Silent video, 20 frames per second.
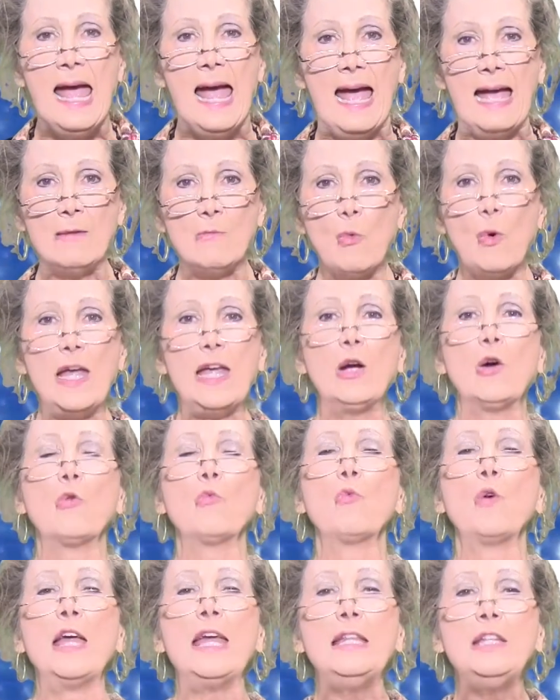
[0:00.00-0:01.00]
and we are
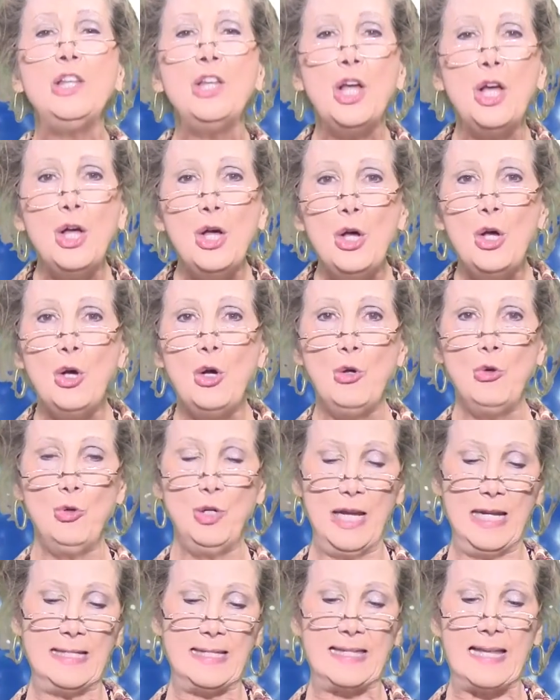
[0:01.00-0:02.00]

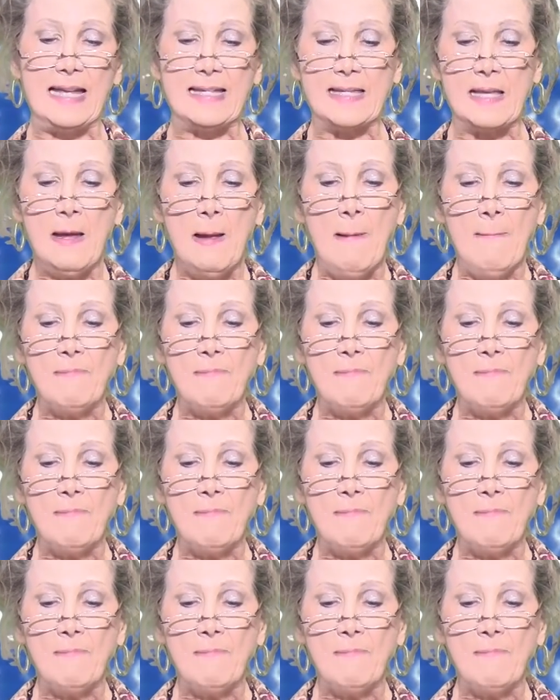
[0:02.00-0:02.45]
renewed. It says